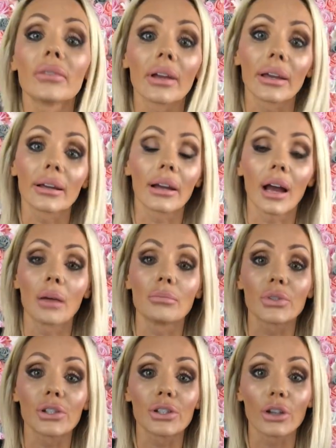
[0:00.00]
Like, I'm
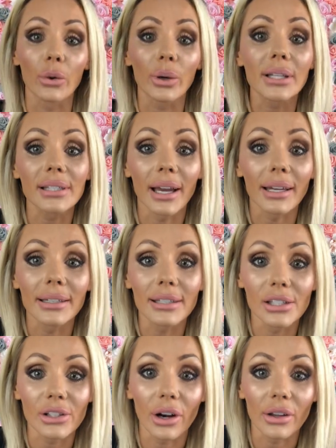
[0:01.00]
so excited to
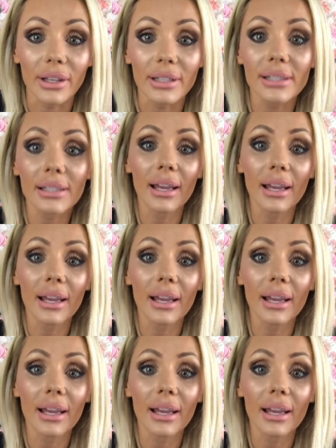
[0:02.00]
start this.